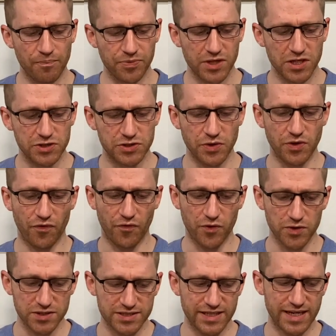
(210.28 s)
So the
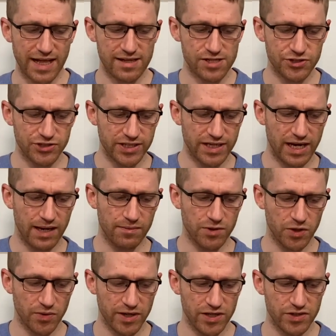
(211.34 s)
first analogy I'm
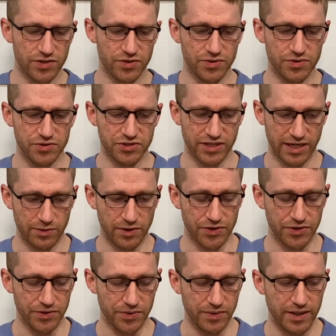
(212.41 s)
going to share with
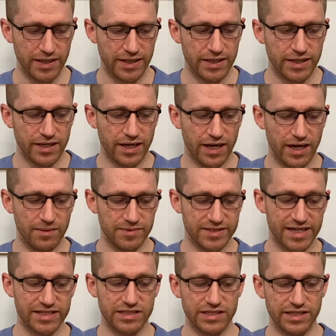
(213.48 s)
you is
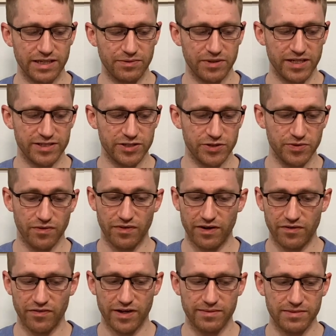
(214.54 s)
actually in relation to a very
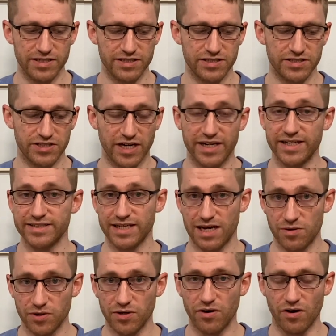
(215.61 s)
famous Chinese
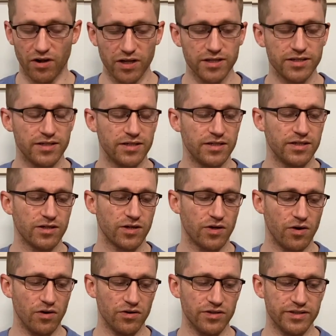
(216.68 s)
alcohol
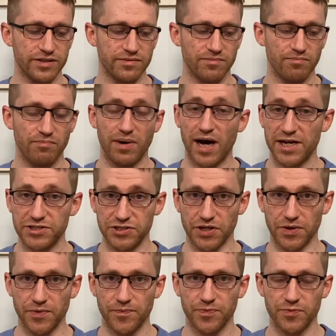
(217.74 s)
called
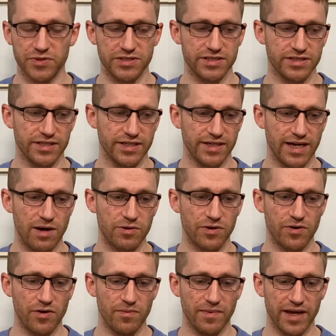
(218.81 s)
baijiu, which is an
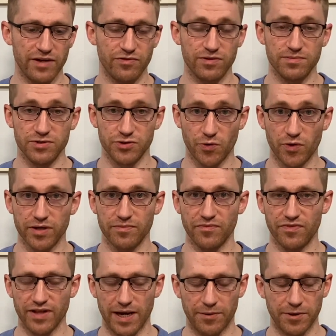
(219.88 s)
alcohol made from sorghum
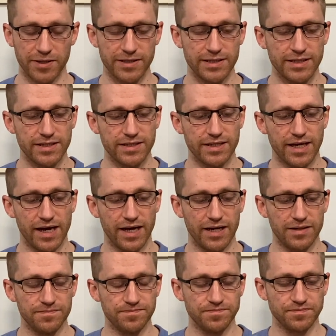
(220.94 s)
flour.
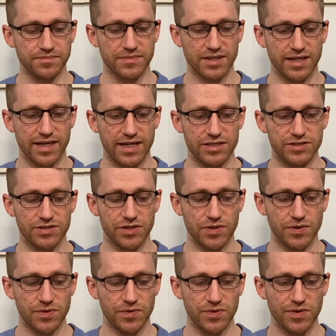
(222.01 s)
And
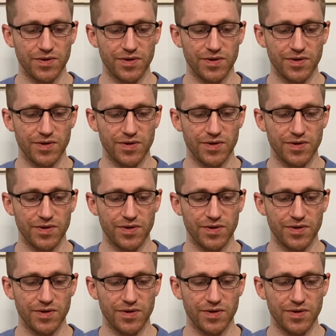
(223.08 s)
so